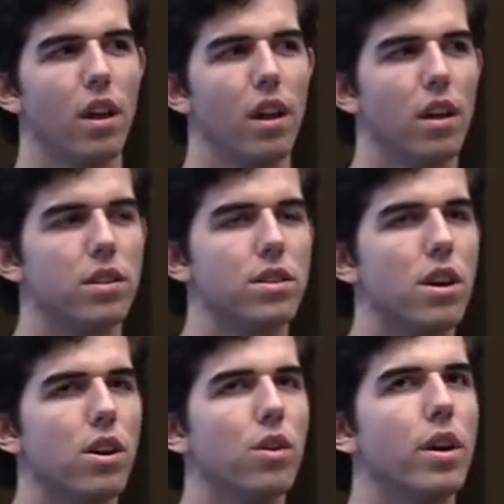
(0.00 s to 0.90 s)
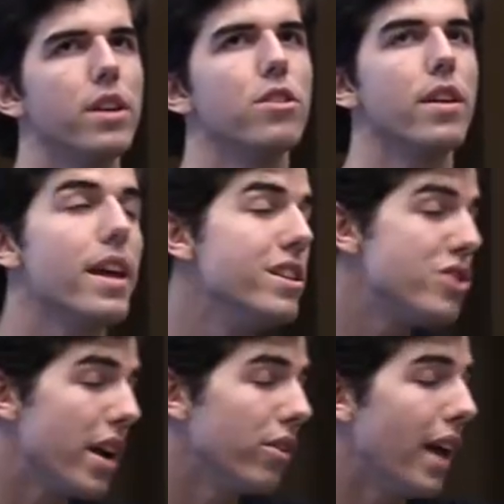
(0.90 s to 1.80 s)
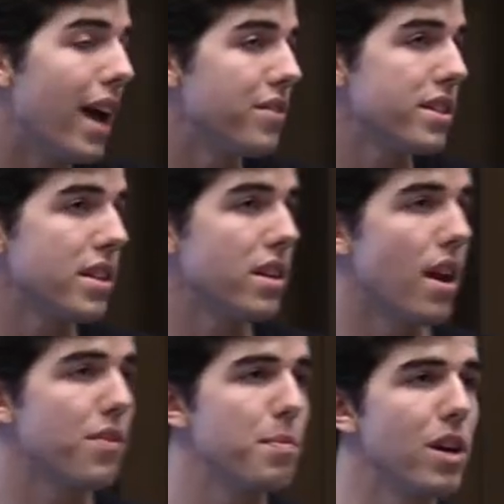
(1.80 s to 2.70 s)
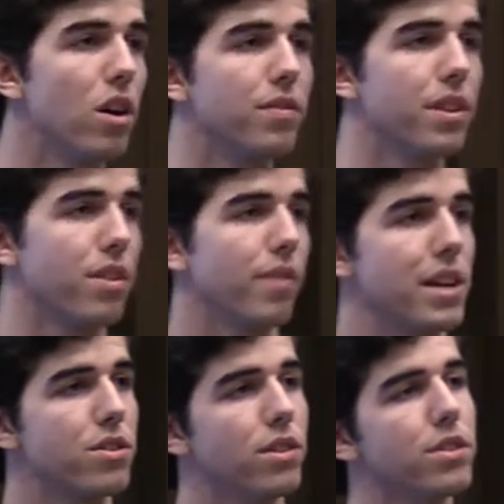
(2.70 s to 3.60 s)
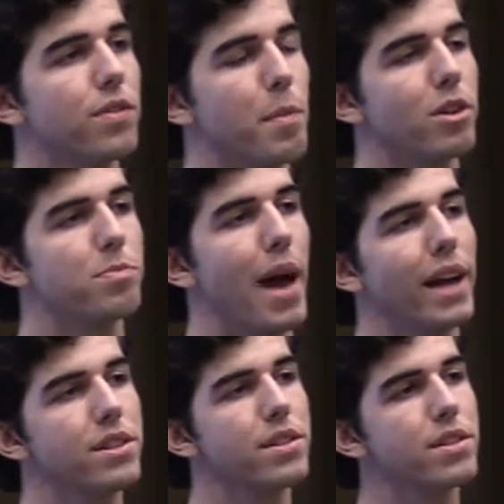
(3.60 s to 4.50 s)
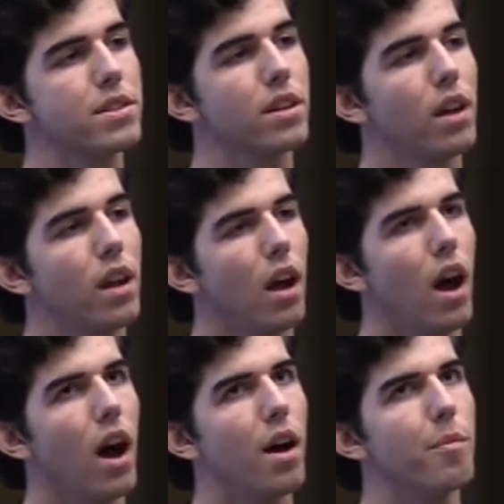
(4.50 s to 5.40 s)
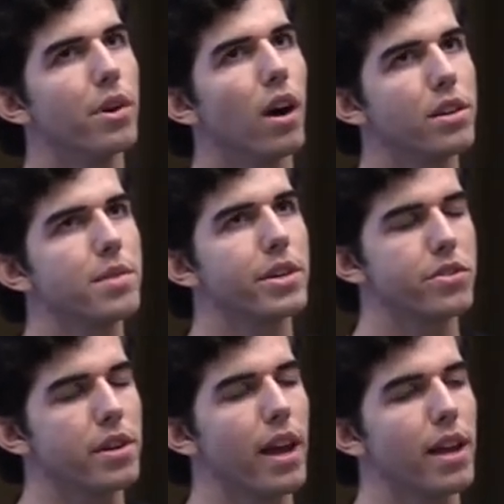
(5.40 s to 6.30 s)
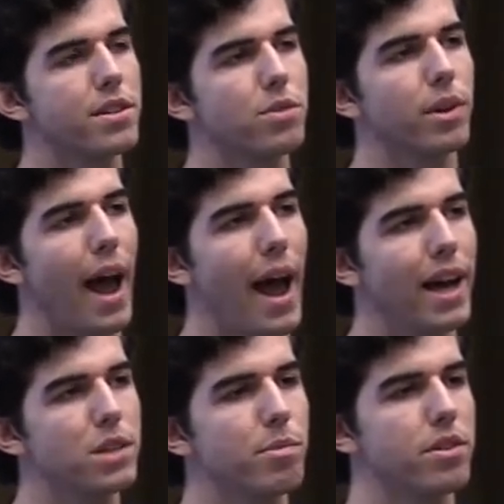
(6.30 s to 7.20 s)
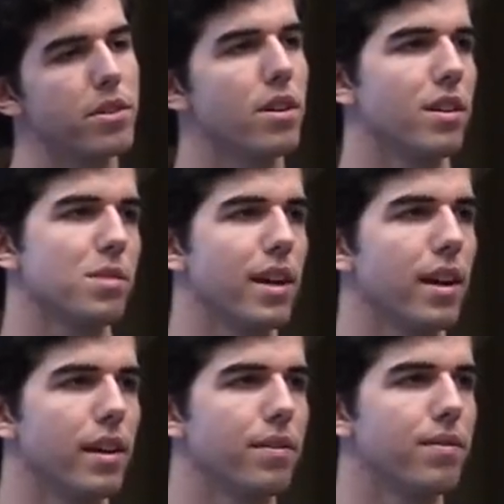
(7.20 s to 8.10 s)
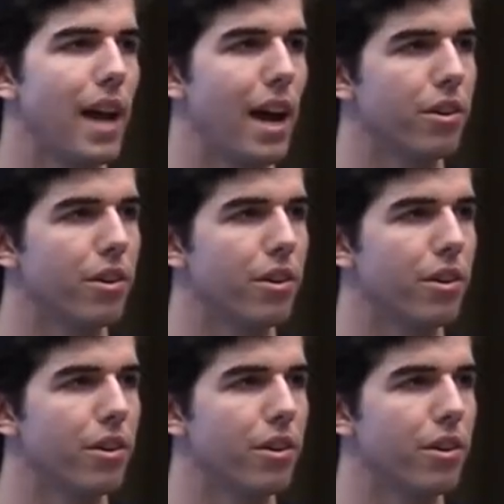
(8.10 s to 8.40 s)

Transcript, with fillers: So in general, I haven't seen it enough to be over the thresholds for most matches. Um, there are some extreme cases where it has, but those can also be kind of countered